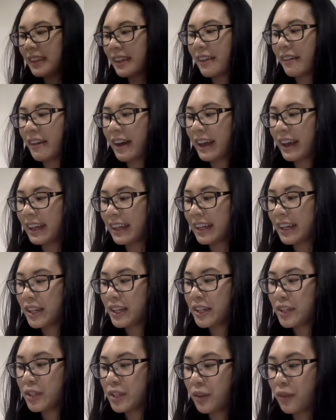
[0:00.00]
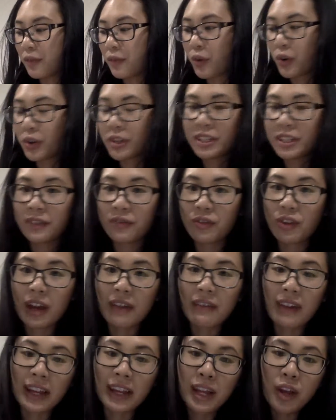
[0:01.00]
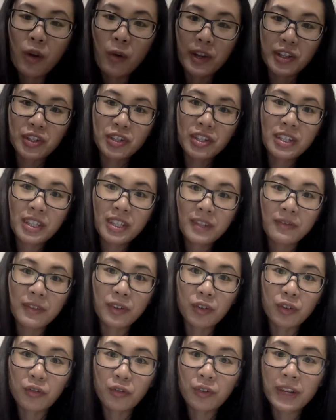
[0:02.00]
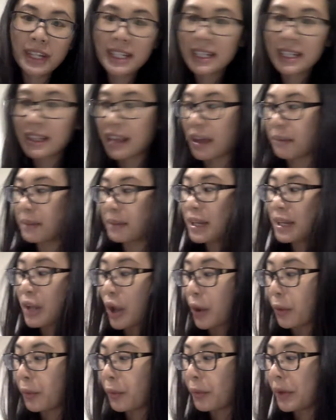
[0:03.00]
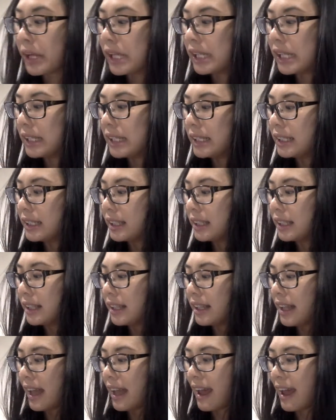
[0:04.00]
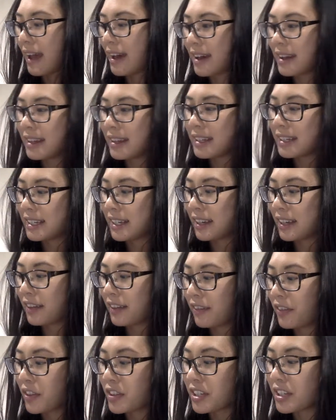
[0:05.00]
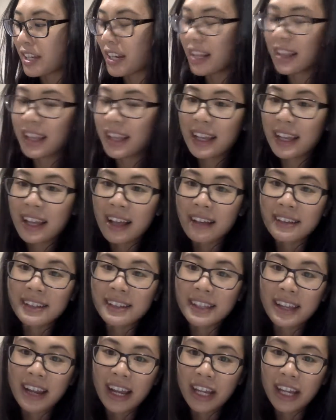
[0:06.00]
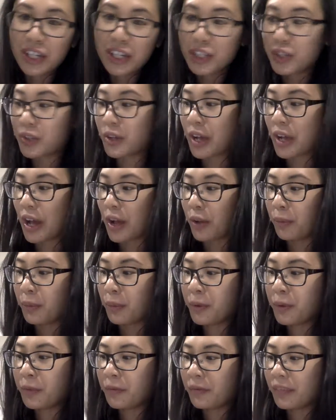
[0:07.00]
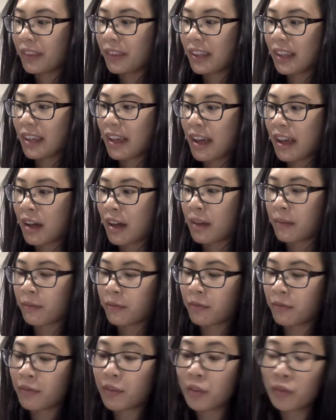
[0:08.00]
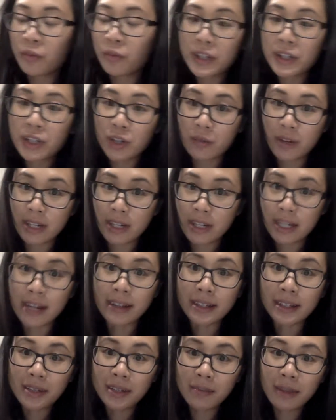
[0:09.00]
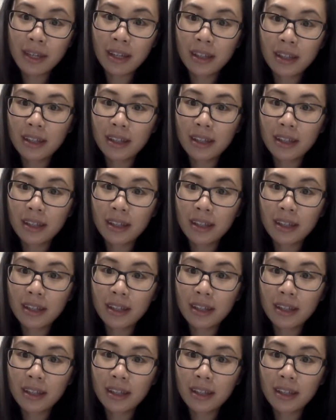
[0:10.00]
Okay, so of course, if you have any questions, feel free to let me know. And if there's anything else that I can do to help you, feel free to reach out to me.